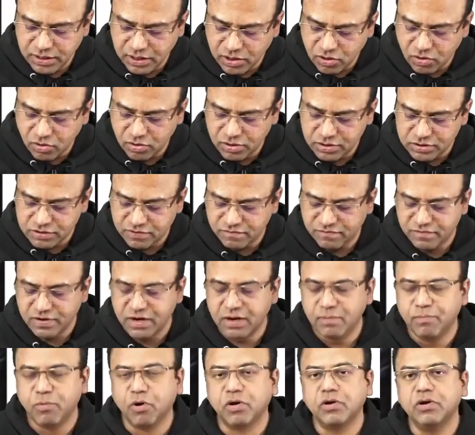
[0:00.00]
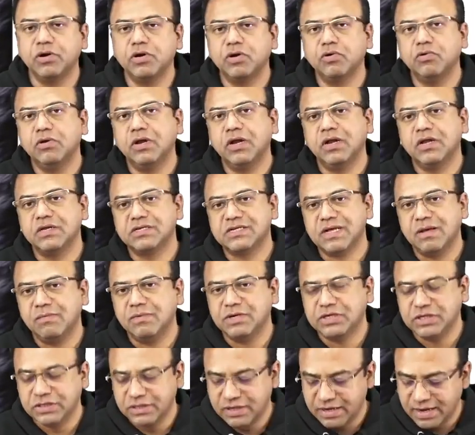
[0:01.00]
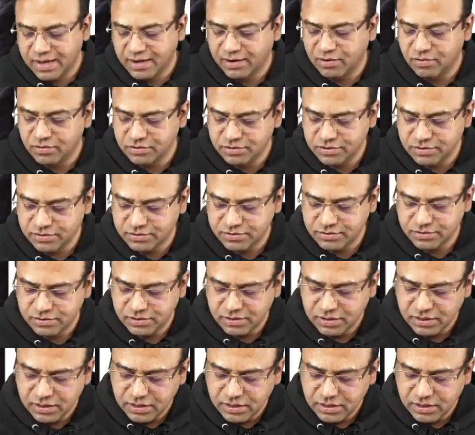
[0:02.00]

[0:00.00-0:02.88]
echo is a very important tool in establishing the diagnosis.